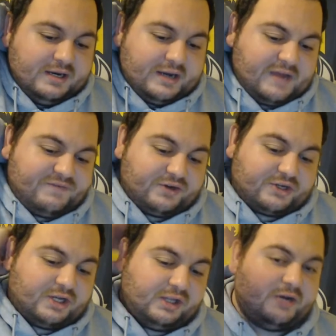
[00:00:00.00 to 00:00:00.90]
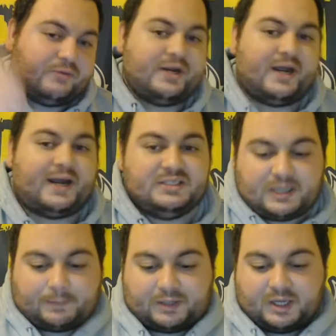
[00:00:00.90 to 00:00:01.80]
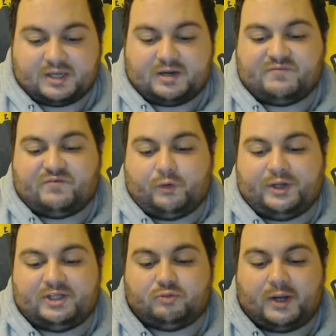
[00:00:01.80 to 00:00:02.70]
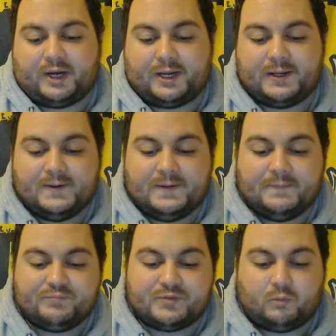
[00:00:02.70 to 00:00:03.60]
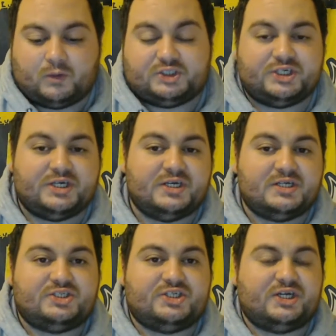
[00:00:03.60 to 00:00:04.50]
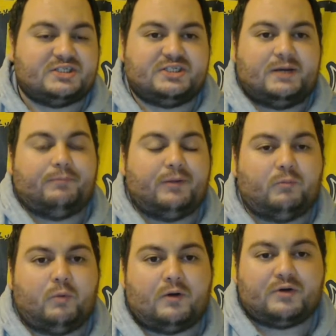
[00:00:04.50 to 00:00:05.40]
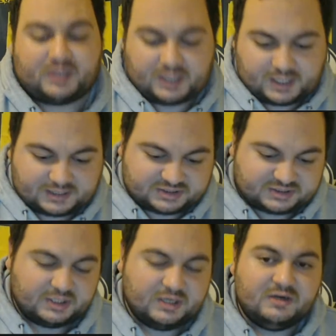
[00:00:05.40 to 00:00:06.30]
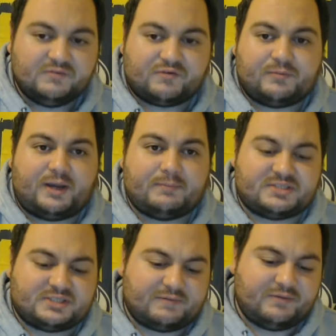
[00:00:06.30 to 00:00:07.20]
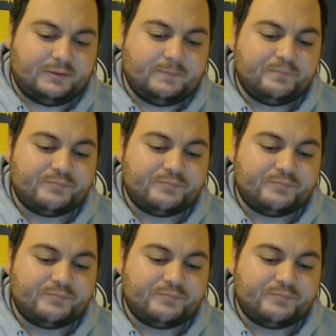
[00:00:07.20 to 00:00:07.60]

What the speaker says: Nathan Cleary ends up kicking a 40-20, which is just simply world class from the number 7.